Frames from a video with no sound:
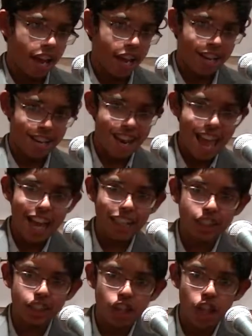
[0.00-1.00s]

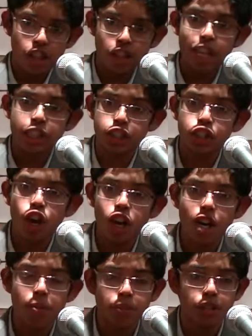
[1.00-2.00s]
Next, let's
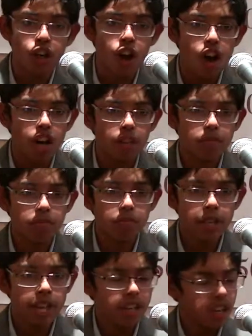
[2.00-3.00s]
start up the car
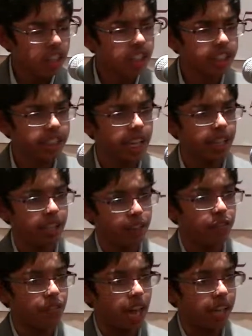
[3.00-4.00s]
and understand the
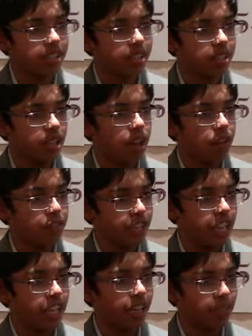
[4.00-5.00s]
effects of
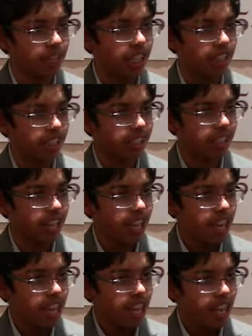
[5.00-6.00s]
taking risks.
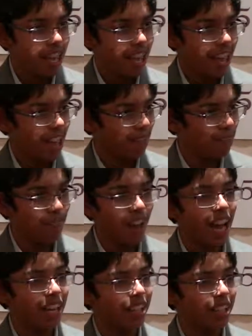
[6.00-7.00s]
And
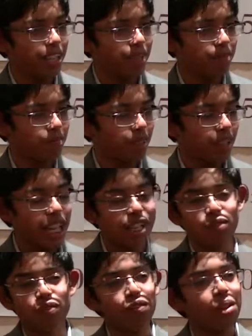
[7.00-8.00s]
finally,
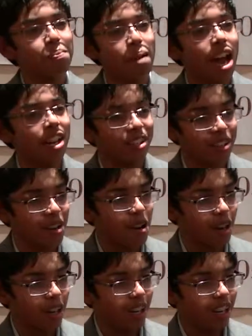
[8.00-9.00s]
let's flip out of the
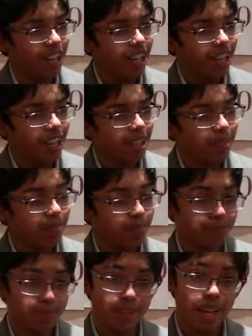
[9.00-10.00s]
car
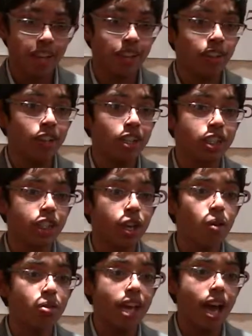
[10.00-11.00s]
and learn to
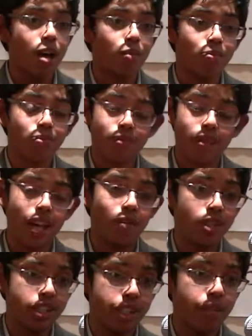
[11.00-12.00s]
go down that
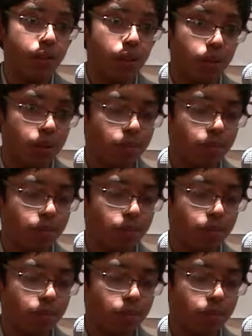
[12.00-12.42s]
risky road.